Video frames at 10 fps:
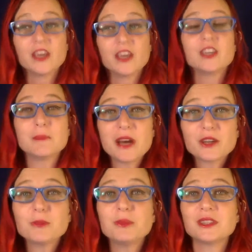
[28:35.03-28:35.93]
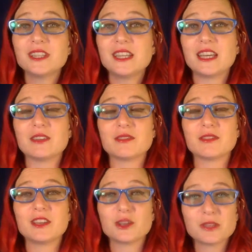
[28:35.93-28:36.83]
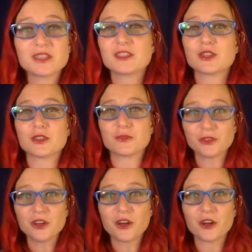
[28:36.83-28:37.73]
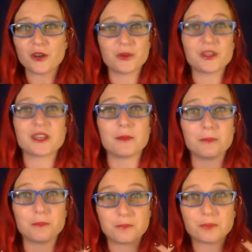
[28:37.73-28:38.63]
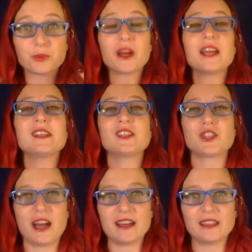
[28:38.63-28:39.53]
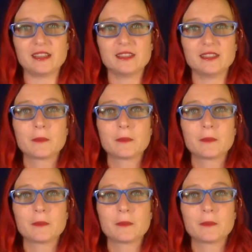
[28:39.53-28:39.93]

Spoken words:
You better believe that your business or your flow was a brainchild